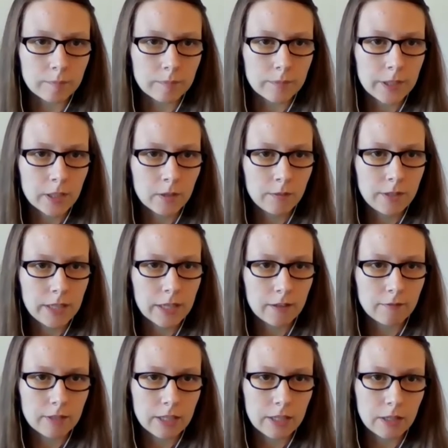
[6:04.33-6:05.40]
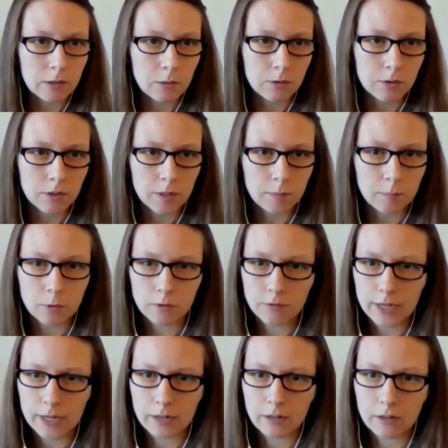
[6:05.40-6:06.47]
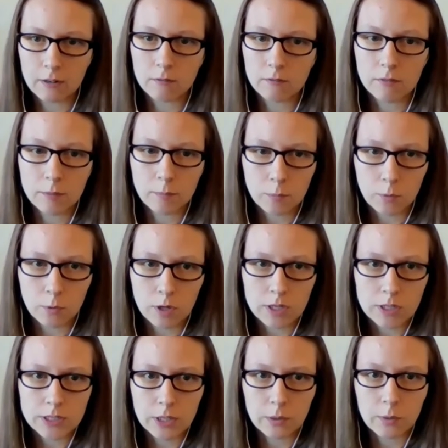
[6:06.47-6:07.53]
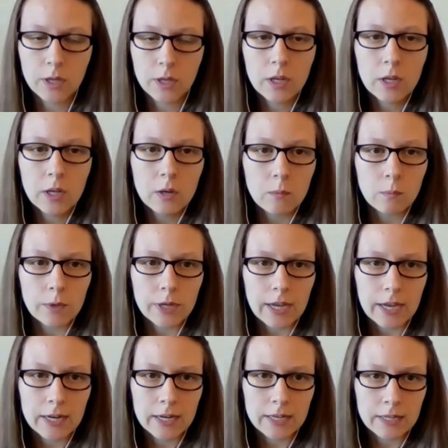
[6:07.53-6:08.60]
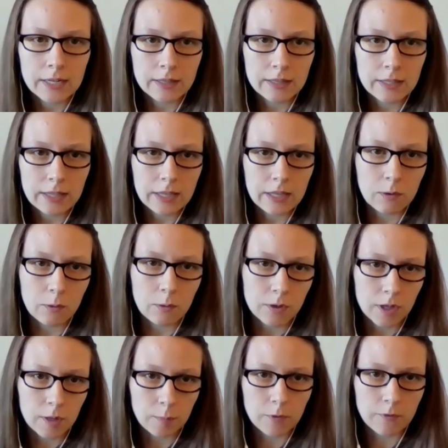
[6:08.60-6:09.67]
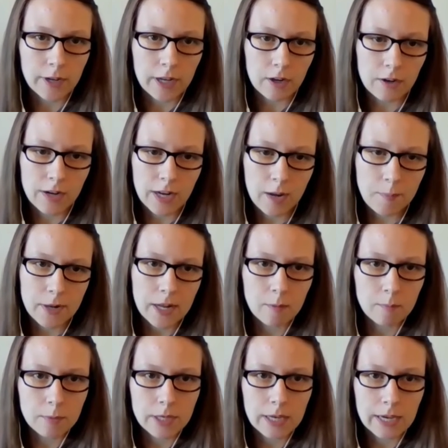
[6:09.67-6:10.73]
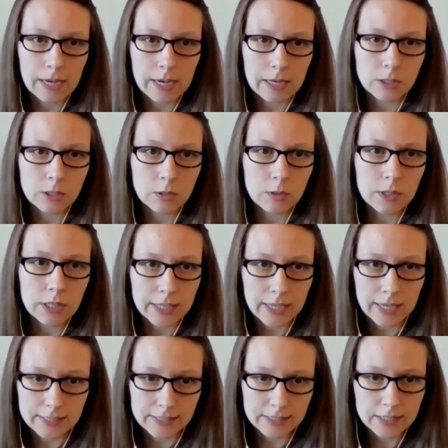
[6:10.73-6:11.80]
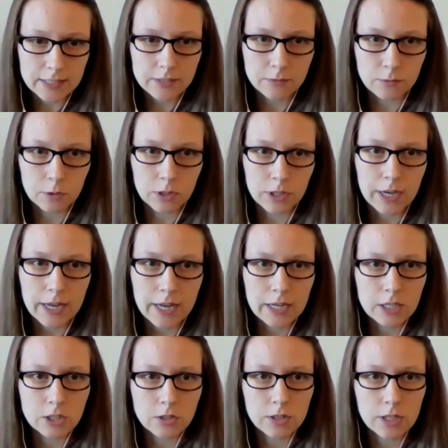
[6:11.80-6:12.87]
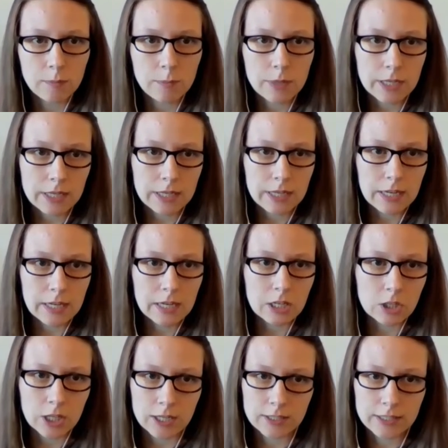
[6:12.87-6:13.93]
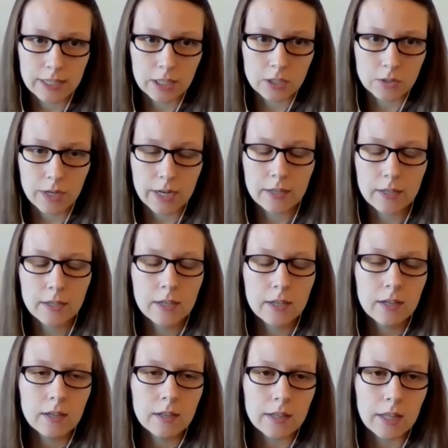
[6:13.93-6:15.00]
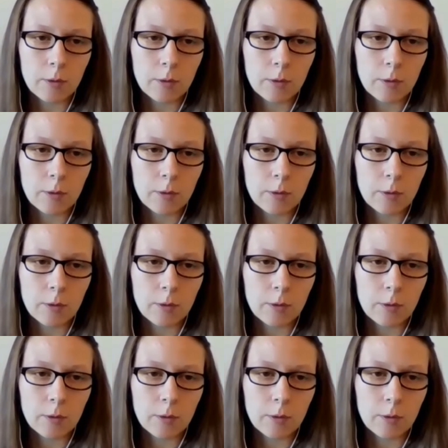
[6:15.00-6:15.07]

Okay, here we have the ordering provider report. So we added in the ordering provider name and MPI to the case list for head injury, PE, and chest x-ray.